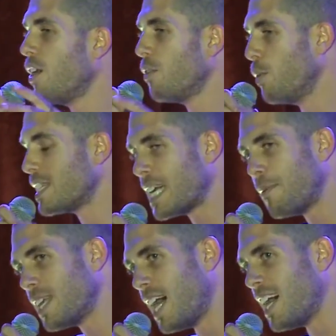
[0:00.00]
When
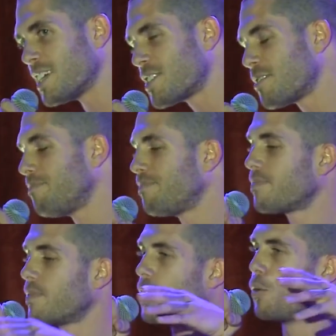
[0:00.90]
someone asks,
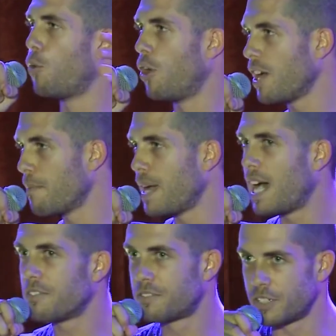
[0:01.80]
what
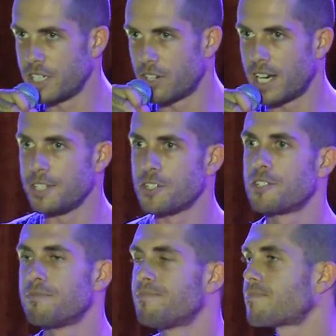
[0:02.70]
about free range?